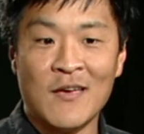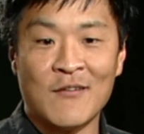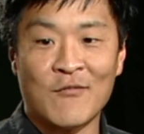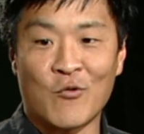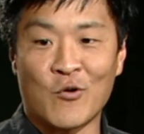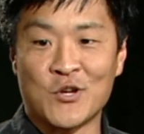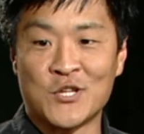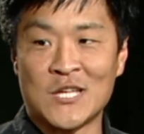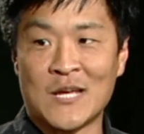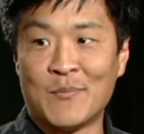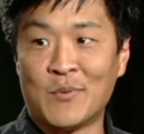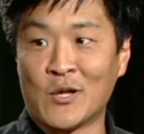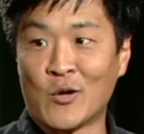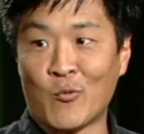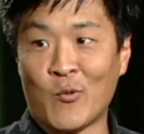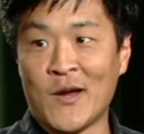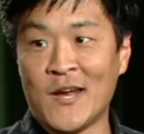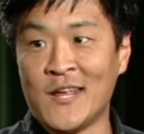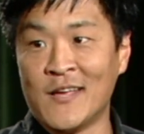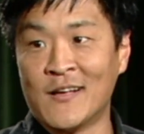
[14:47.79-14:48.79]
For example, a
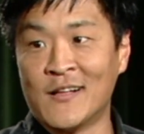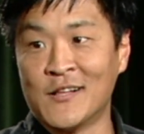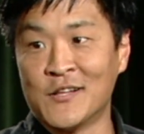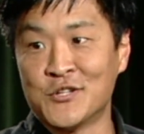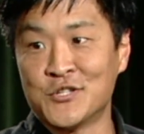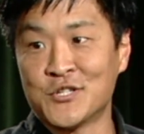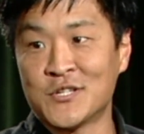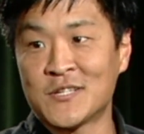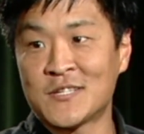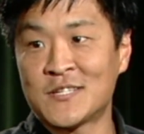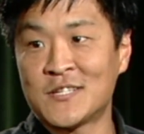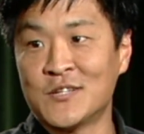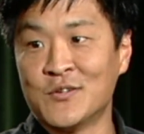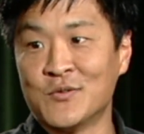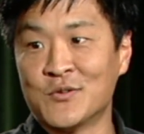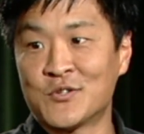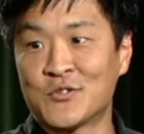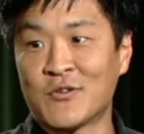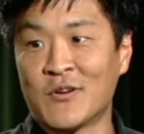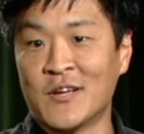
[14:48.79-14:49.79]
radiologist
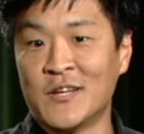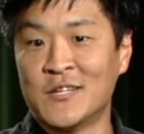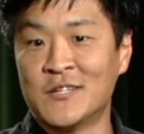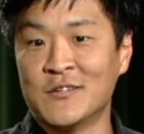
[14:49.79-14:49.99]
who is trying